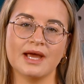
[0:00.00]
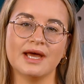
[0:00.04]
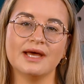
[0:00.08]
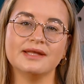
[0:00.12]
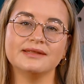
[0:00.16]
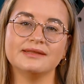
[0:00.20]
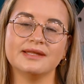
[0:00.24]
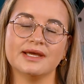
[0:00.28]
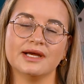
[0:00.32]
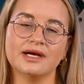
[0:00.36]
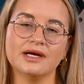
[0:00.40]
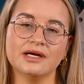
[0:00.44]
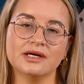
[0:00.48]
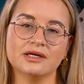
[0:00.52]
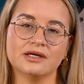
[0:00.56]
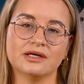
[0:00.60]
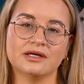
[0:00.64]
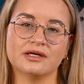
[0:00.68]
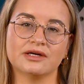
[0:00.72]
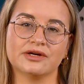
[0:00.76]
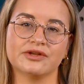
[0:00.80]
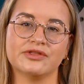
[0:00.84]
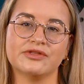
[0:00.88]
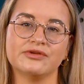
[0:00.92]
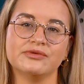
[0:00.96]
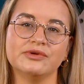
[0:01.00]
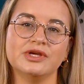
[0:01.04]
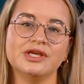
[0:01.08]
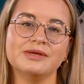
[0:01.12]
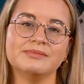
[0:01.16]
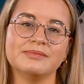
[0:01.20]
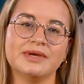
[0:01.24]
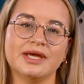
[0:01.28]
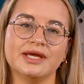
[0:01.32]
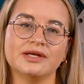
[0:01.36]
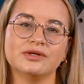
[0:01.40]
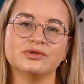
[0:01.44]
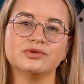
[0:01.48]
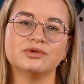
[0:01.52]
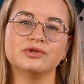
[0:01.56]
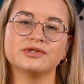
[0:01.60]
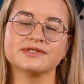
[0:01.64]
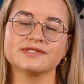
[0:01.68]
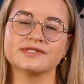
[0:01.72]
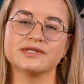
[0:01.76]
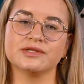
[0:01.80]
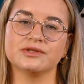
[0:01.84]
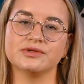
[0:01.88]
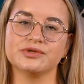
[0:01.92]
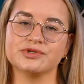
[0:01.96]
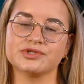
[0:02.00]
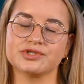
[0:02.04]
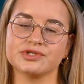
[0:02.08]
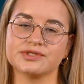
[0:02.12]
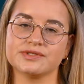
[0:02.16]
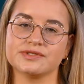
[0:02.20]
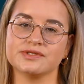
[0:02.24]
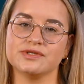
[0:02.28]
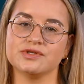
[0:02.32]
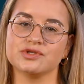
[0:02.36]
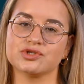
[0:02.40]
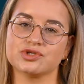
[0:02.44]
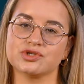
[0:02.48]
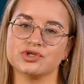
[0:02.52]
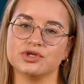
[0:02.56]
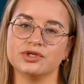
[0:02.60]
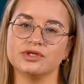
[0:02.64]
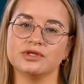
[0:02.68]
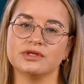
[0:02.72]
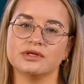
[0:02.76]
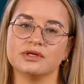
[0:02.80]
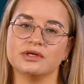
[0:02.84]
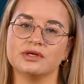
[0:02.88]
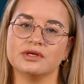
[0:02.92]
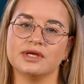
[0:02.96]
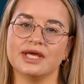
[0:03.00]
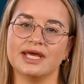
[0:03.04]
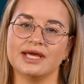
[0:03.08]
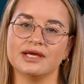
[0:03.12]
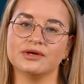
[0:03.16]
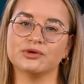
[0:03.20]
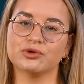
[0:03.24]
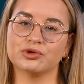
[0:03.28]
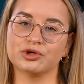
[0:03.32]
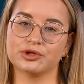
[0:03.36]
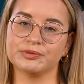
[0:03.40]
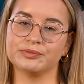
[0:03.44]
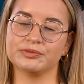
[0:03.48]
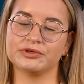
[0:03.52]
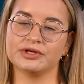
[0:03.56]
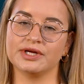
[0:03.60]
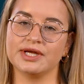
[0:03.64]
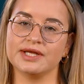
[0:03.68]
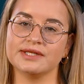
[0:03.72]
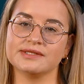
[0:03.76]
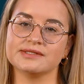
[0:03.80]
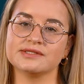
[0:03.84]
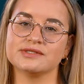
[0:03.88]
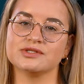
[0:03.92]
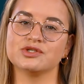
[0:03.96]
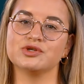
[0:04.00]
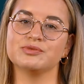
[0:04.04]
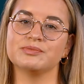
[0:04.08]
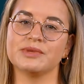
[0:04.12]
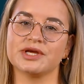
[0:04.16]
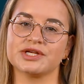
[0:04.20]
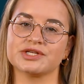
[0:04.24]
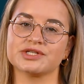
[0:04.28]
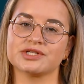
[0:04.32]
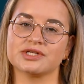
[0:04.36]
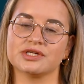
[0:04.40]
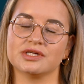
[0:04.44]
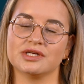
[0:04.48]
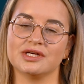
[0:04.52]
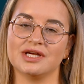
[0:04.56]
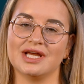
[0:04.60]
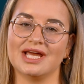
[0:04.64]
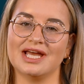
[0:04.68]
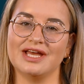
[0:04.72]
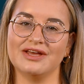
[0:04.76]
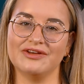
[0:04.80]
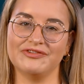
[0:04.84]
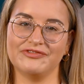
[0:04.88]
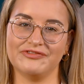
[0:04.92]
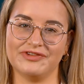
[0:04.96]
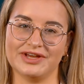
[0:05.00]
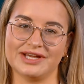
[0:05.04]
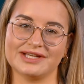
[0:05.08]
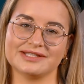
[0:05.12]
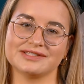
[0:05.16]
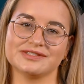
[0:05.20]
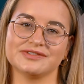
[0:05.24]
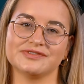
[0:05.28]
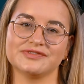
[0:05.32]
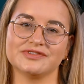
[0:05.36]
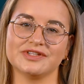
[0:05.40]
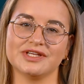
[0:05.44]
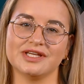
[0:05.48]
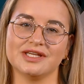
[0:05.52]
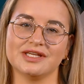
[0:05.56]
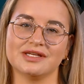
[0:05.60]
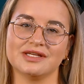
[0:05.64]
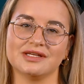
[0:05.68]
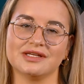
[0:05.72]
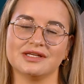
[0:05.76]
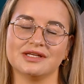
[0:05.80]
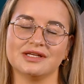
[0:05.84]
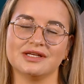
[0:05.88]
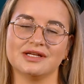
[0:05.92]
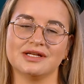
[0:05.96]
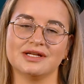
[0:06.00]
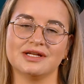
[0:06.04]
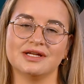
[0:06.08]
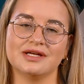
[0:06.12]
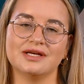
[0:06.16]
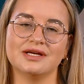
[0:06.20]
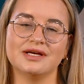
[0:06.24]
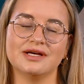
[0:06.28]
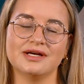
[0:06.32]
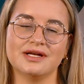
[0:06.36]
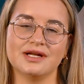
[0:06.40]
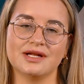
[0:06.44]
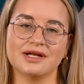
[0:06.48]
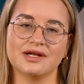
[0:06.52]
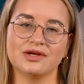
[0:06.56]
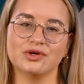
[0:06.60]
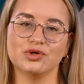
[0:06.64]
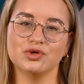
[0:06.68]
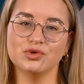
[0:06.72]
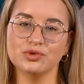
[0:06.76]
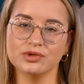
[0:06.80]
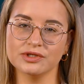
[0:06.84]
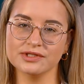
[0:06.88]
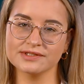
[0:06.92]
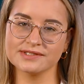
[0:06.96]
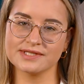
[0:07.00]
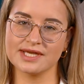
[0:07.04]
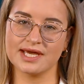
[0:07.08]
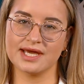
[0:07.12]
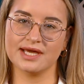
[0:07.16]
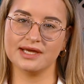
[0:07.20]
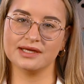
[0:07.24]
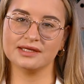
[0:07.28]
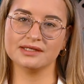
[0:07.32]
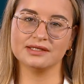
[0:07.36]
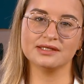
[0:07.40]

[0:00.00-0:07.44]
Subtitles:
There are 3 main Google solutions you should incorporate to measure effectively. Google Tag